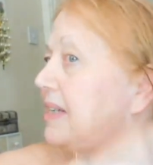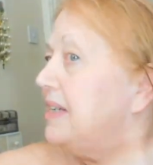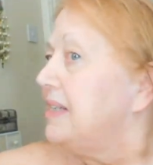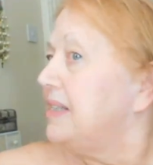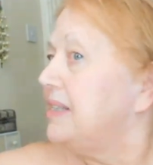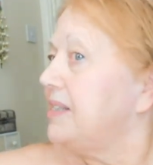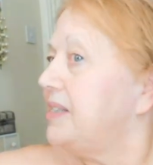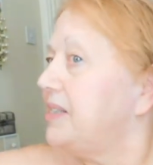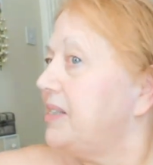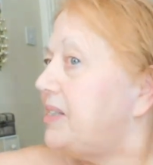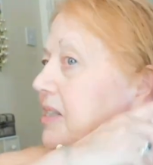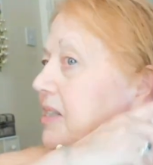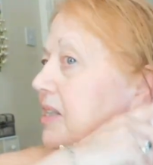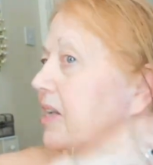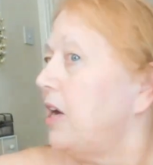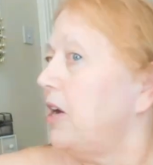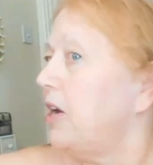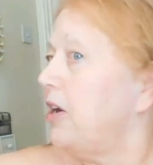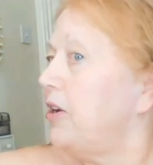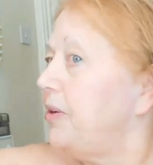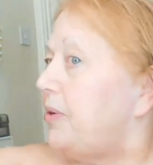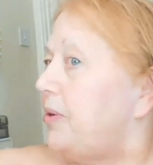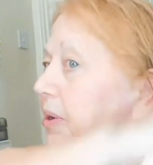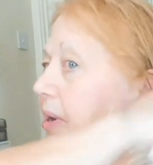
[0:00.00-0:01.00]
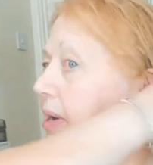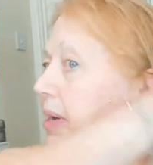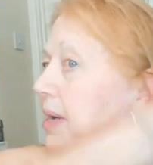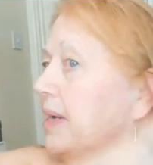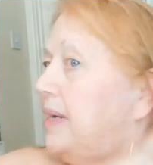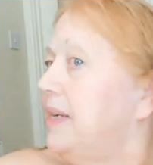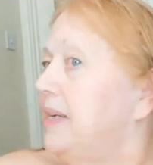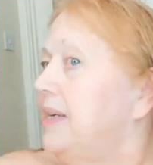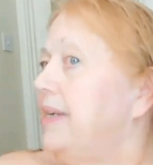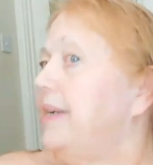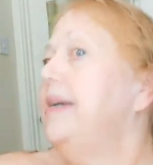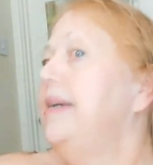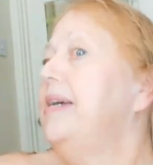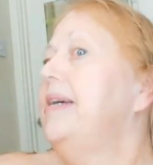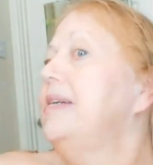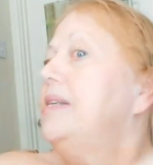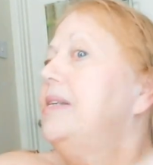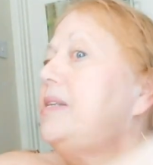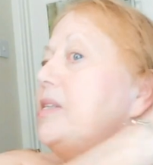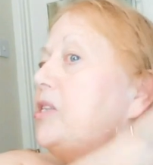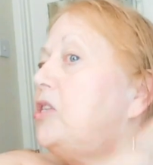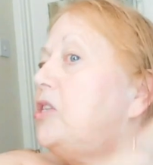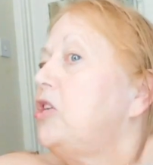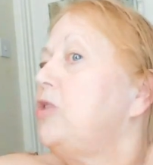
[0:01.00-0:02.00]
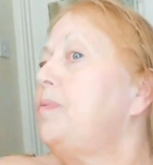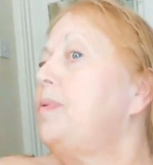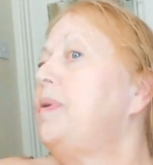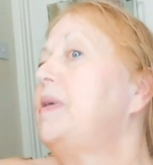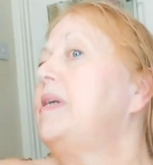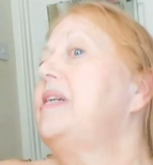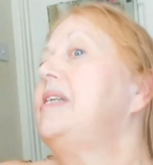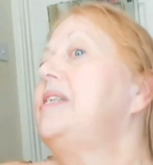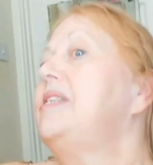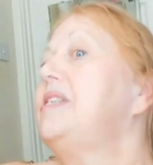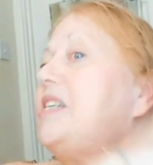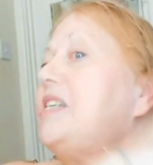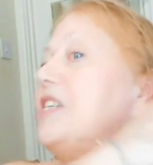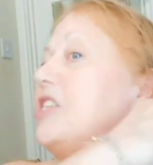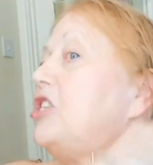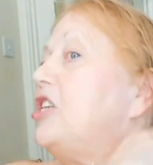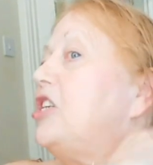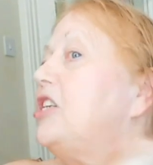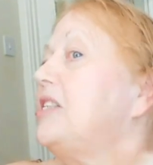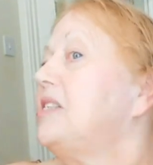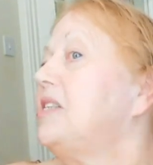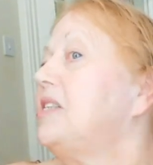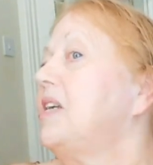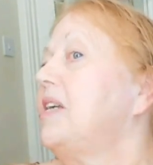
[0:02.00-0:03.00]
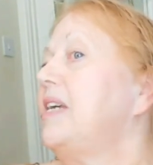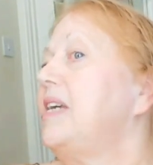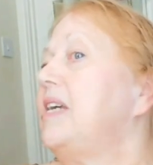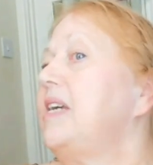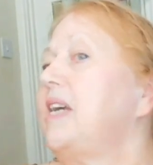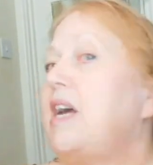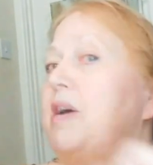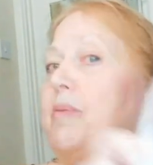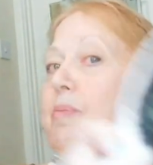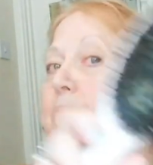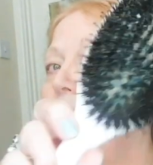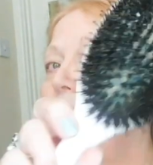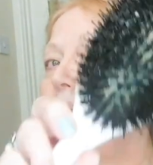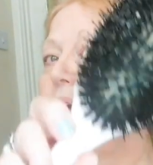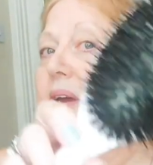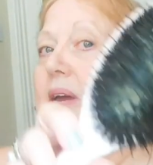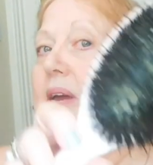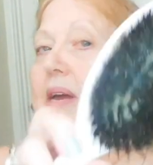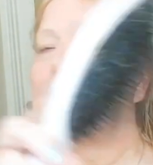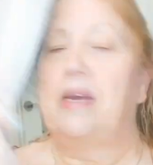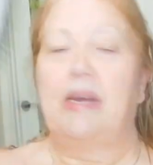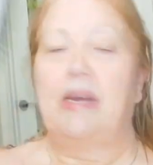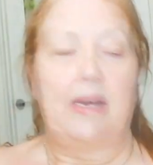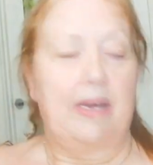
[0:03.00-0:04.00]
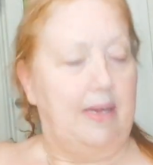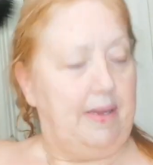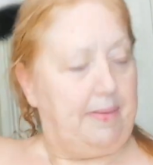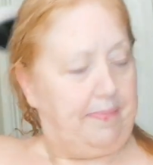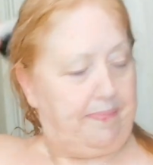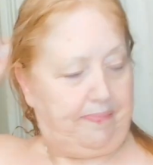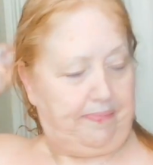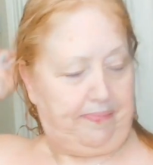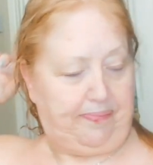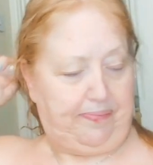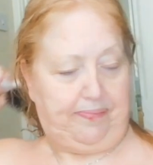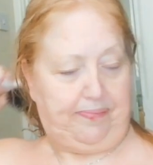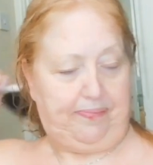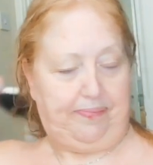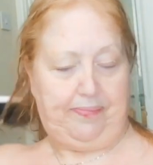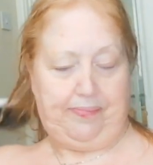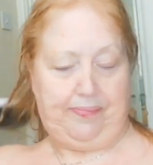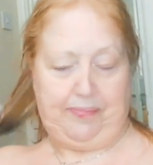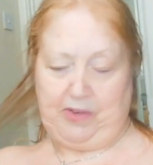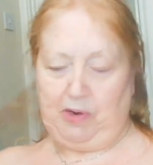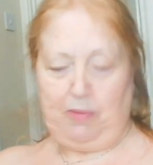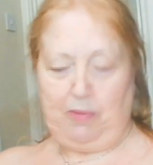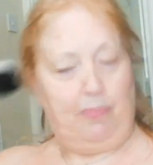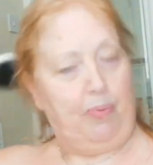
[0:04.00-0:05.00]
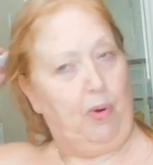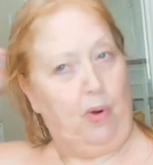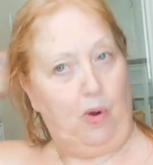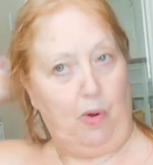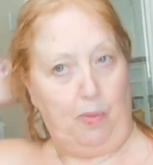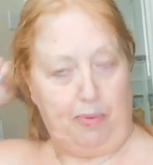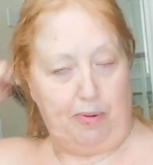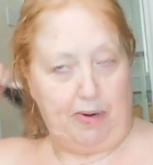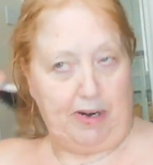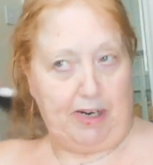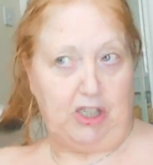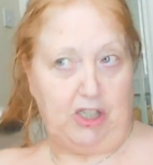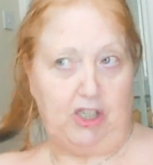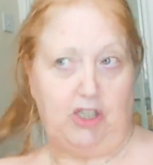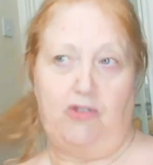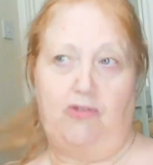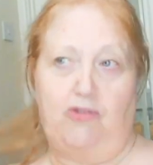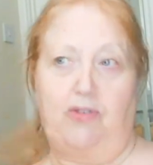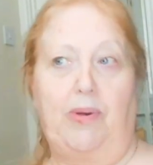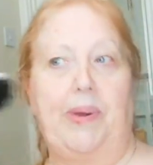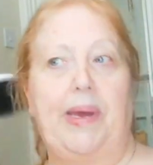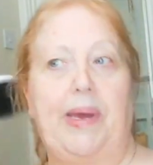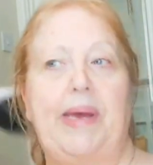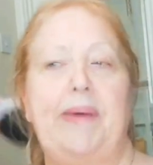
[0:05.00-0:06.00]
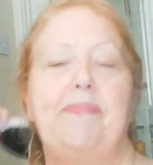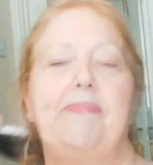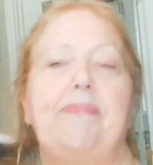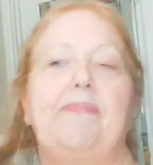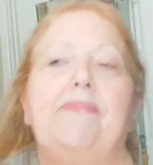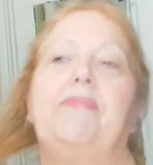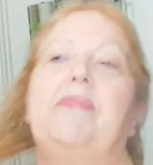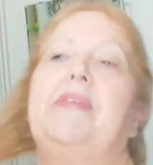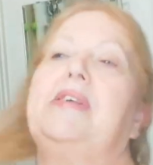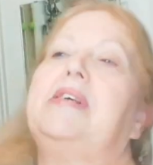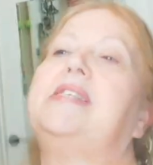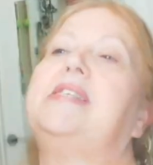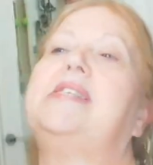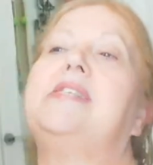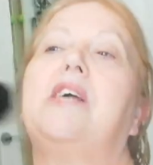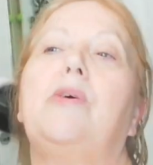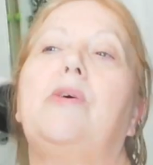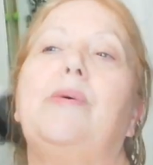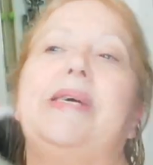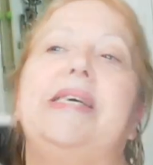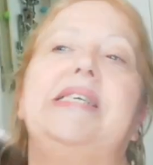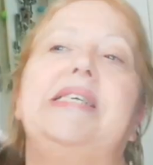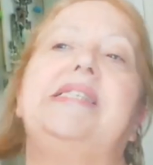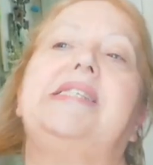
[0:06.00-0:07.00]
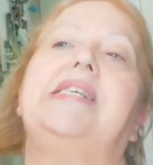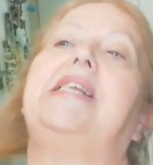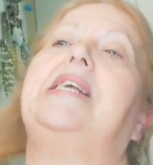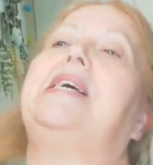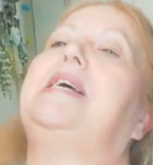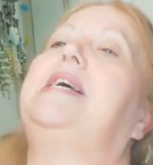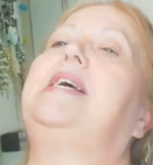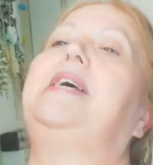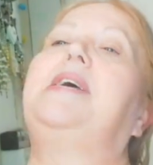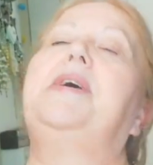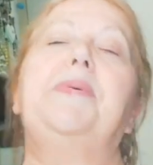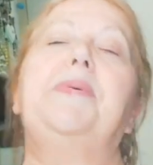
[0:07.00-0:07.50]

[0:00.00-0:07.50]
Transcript: So super conditions, I can get my bore brush through it so easily.